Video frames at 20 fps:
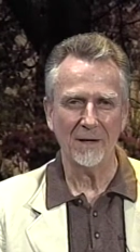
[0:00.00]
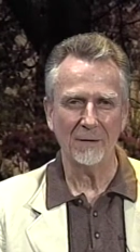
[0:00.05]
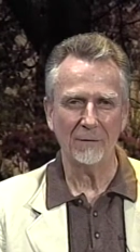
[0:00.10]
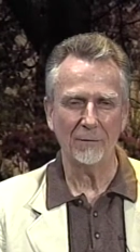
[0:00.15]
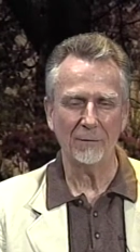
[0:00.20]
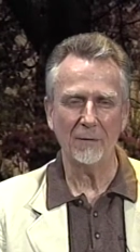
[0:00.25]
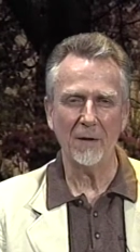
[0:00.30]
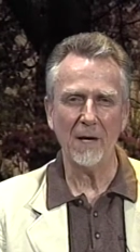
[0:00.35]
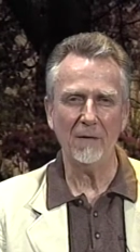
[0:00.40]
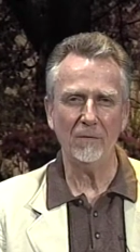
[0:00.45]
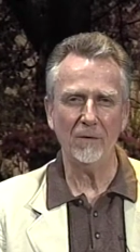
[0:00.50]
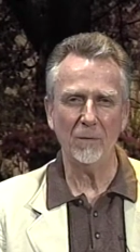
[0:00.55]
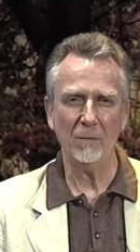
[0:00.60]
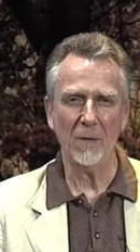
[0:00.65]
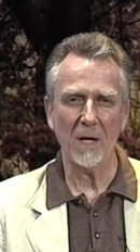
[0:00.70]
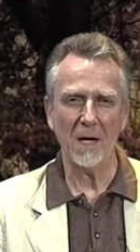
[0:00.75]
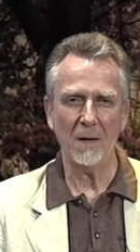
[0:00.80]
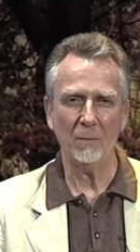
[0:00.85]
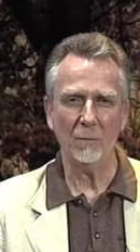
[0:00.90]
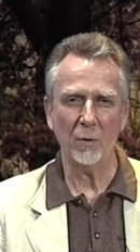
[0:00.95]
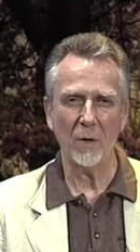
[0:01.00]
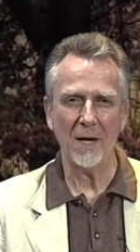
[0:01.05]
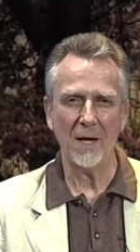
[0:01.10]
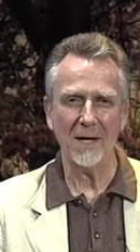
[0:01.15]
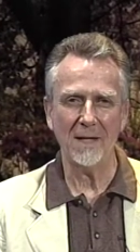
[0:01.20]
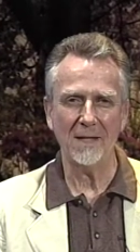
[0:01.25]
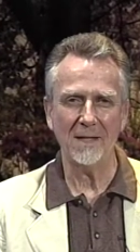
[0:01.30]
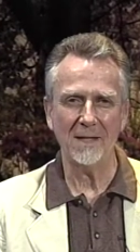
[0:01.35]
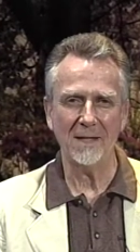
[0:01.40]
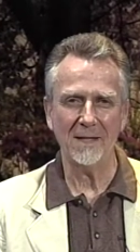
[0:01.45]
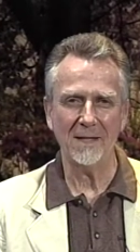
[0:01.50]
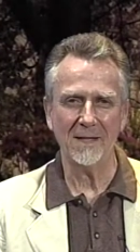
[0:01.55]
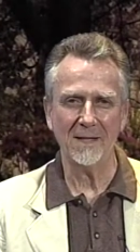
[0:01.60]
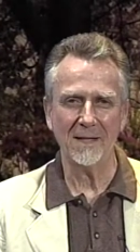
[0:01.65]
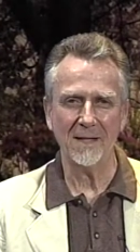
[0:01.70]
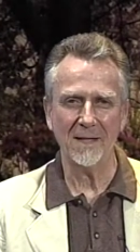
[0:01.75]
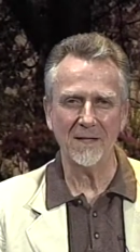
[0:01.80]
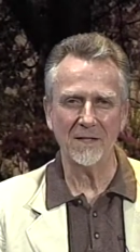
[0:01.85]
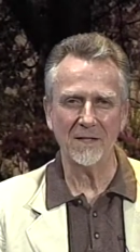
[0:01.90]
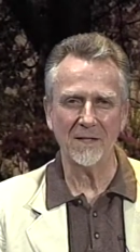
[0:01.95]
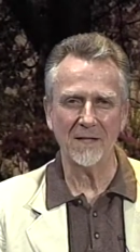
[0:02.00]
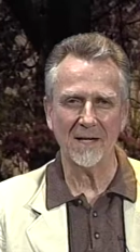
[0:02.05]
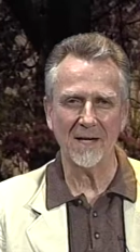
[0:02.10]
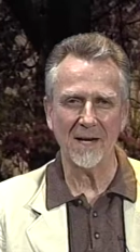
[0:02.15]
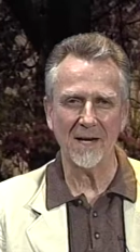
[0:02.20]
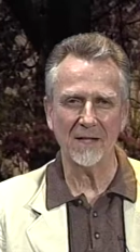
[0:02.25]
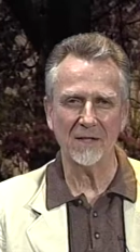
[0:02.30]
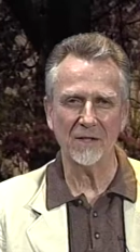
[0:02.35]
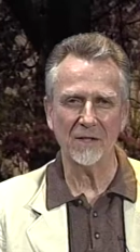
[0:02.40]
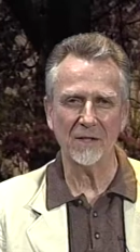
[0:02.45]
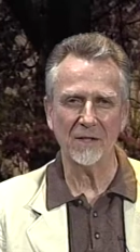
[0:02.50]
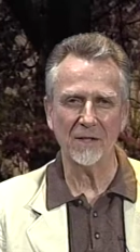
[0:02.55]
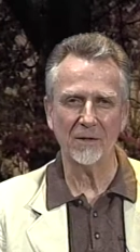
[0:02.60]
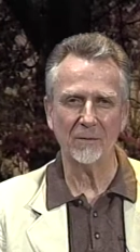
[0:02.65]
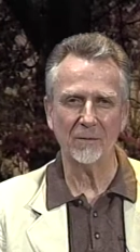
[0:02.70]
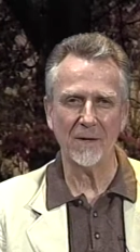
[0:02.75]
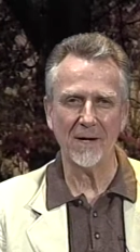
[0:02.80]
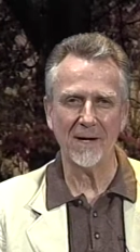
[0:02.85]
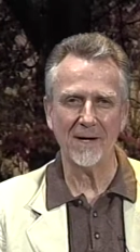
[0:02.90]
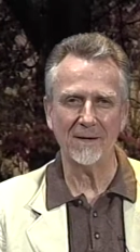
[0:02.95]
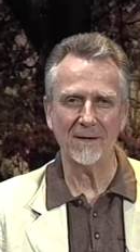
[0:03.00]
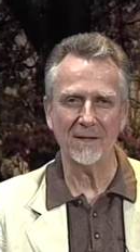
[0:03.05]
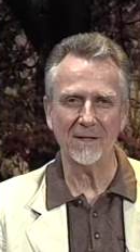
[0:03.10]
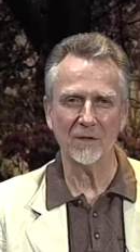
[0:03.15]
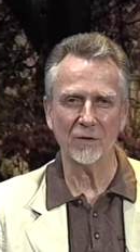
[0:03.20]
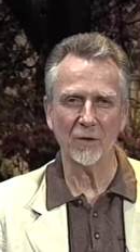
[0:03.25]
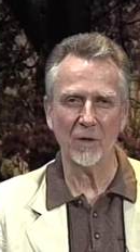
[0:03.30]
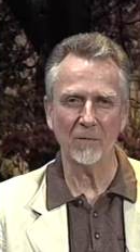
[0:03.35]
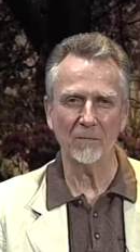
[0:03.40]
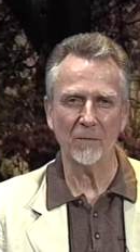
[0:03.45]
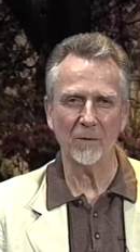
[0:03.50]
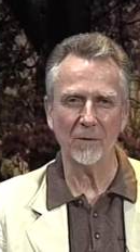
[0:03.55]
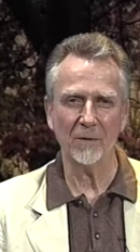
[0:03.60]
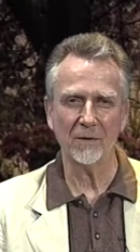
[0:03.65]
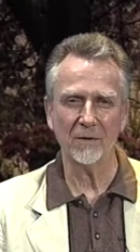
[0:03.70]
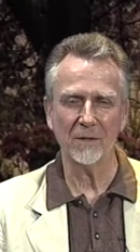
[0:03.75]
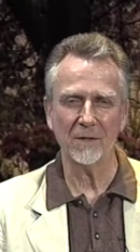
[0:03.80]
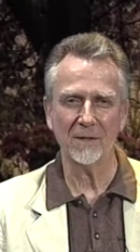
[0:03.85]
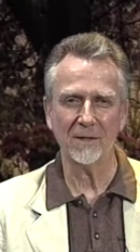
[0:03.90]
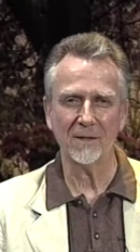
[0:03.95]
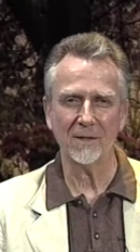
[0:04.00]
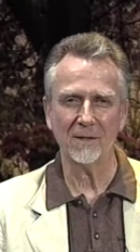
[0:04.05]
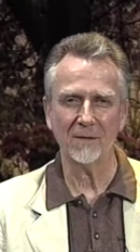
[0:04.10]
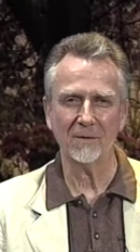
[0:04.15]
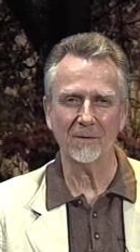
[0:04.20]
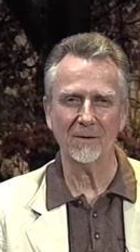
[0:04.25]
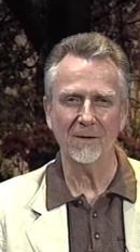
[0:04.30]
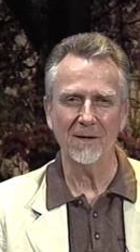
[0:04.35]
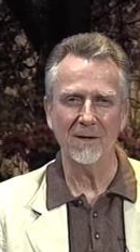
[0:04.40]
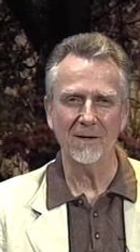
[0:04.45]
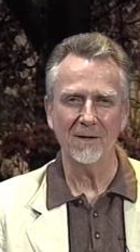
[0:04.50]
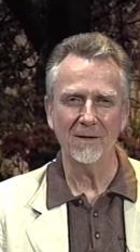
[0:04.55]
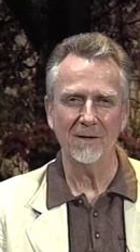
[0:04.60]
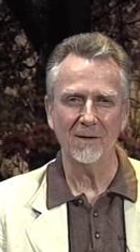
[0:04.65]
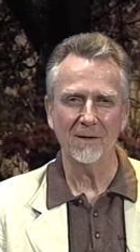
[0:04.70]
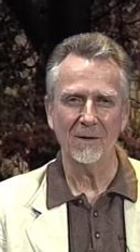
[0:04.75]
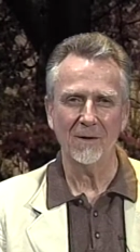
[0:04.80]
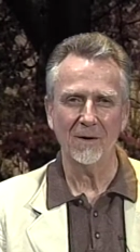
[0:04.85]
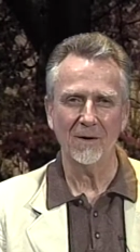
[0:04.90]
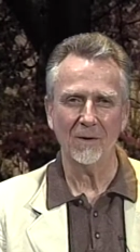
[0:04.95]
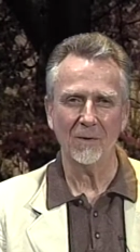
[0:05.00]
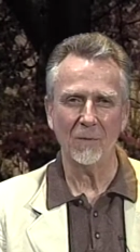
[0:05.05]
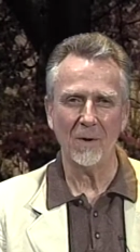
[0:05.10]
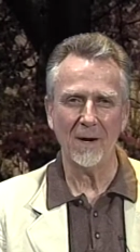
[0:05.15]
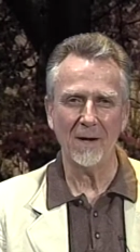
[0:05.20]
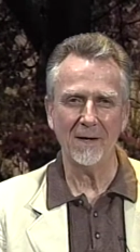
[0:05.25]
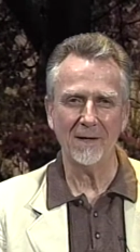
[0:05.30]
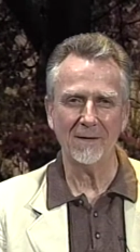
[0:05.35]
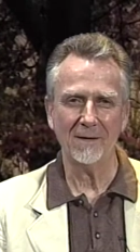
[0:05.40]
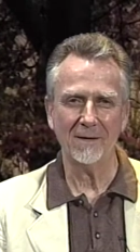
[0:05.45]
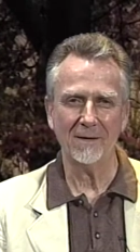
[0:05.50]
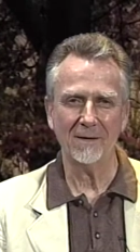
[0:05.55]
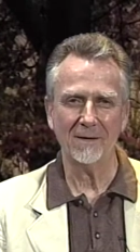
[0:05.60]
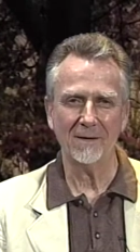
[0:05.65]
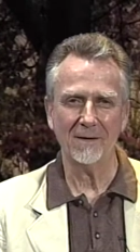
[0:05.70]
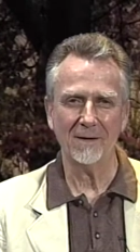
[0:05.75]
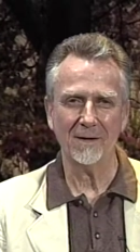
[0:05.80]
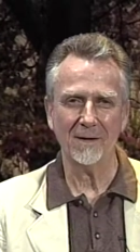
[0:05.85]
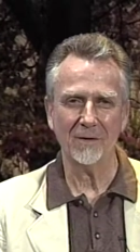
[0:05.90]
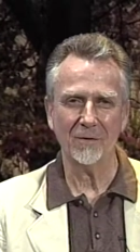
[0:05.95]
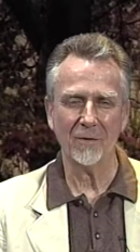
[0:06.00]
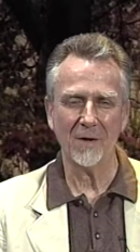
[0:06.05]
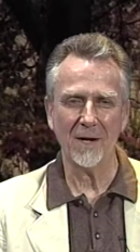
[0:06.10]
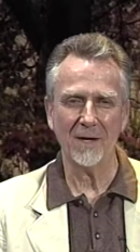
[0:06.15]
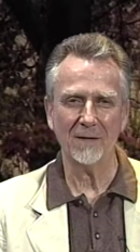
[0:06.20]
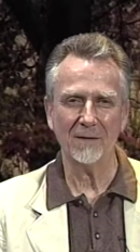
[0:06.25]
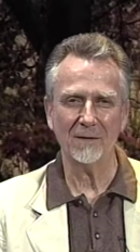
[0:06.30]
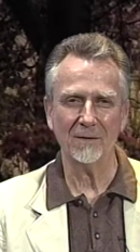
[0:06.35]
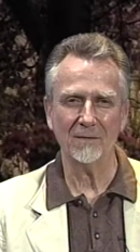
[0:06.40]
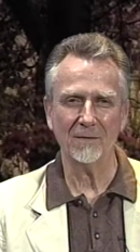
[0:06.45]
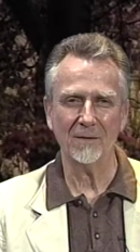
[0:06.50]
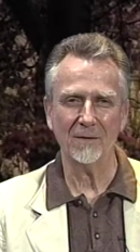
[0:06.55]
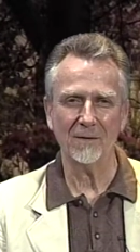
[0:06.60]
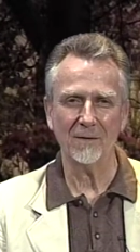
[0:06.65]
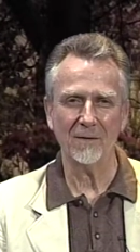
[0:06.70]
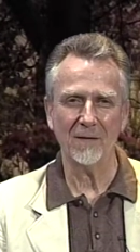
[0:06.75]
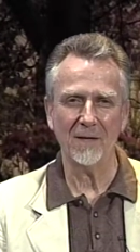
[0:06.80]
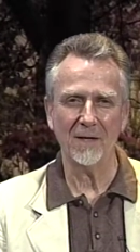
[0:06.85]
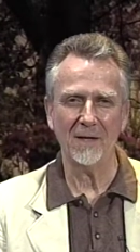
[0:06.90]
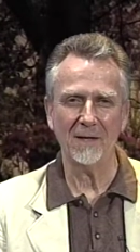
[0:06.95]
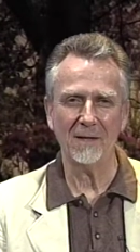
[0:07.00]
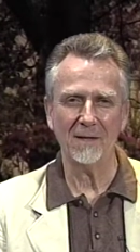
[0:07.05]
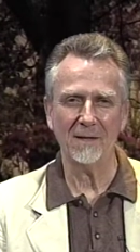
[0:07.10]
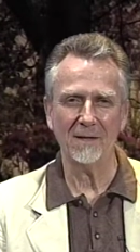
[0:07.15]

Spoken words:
favored by Brandy and gets to kind of stick around and so forth. She's quite an attractive little thing.